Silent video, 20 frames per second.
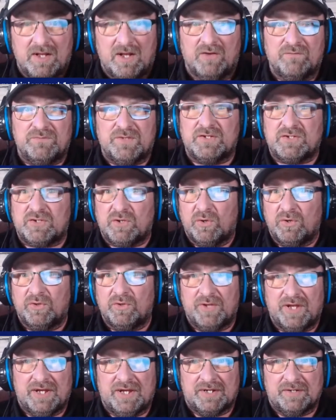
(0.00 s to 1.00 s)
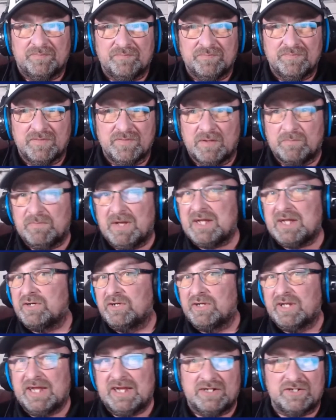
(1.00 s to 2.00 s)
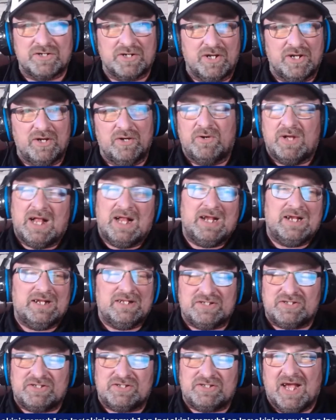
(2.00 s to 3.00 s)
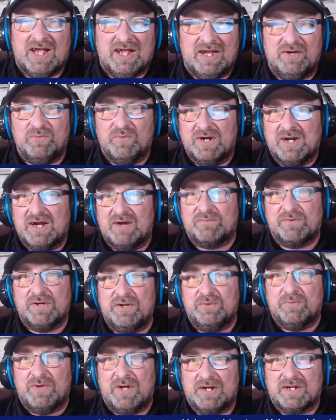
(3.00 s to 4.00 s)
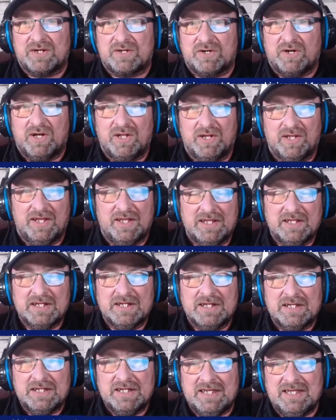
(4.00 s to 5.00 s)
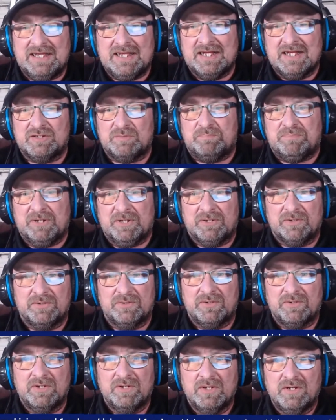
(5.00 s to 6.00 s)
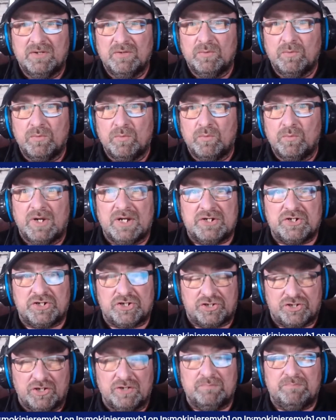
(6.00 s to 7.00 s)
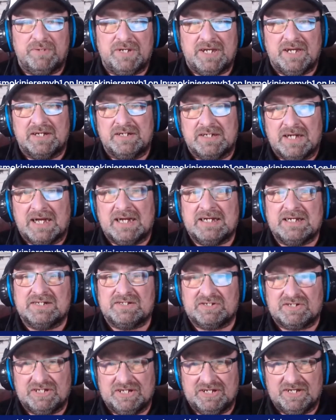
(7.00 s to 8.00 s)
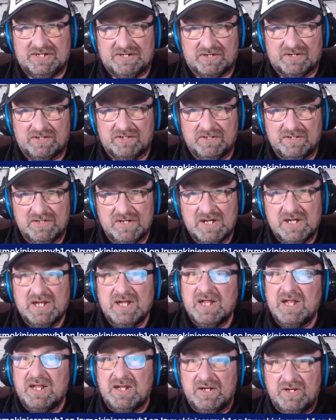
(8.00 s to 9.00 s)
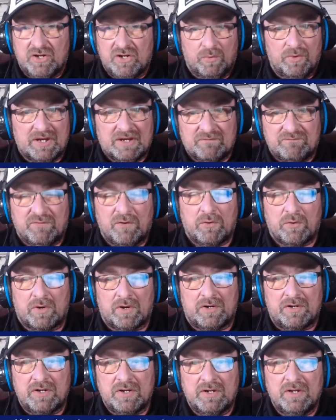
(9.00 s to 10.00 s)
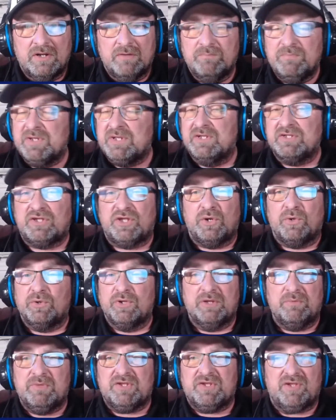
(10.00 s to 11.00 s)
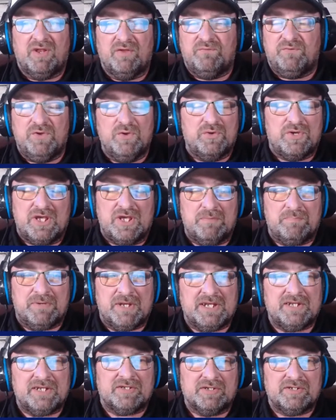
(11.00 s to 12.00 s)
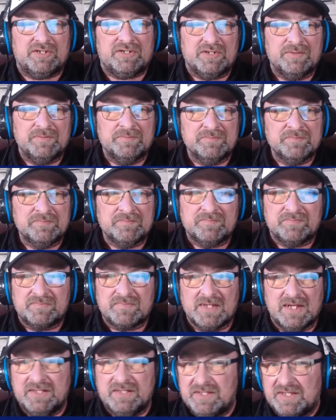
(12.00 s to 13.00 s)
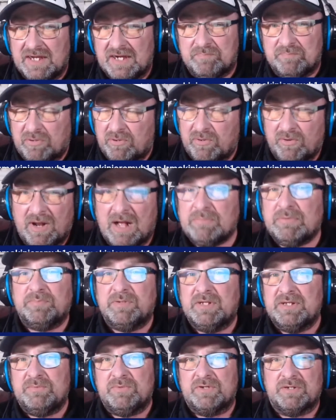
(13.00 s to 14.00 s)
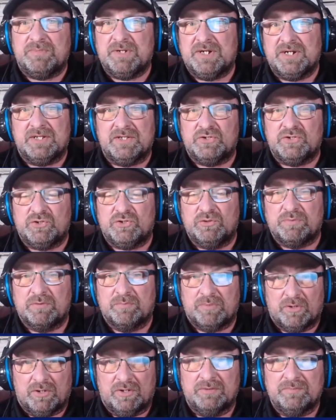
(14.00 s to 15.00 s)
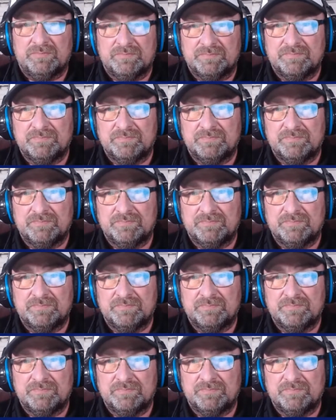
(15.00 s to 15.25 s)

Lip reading: of this whole thing. The Michelangelo, Einstein, whatever you want to call it. He has built what should be a dynasty here going forward, because they're only missing a few key pieces, and they probably would have been in the Super Bowl.